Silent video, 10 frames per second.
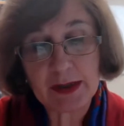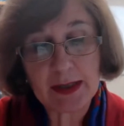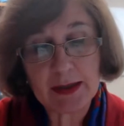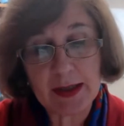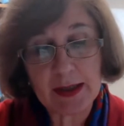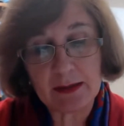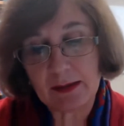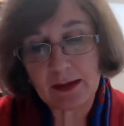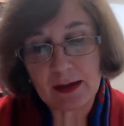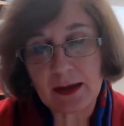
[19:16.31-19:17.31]
And then
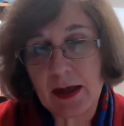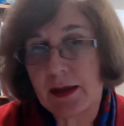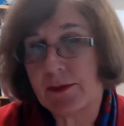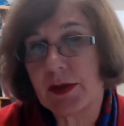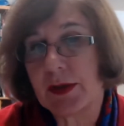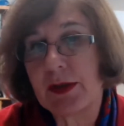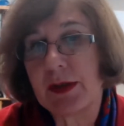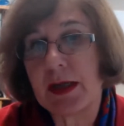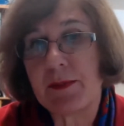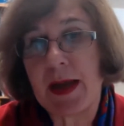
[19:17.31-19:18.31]
kind of
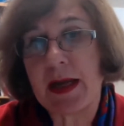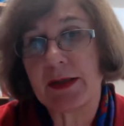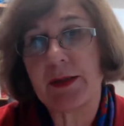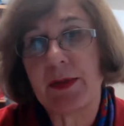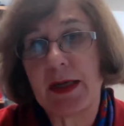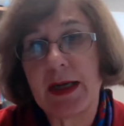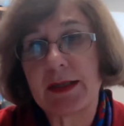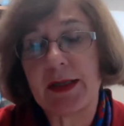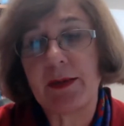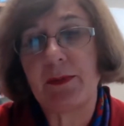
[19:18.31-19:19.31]
alluding back to what I had
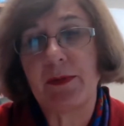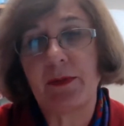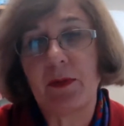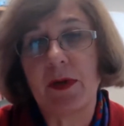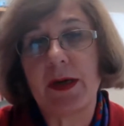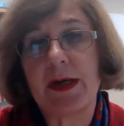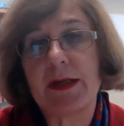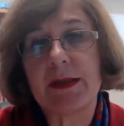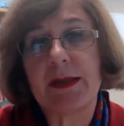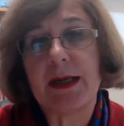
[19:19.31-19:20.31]
said before
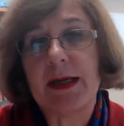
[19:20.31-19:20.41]
is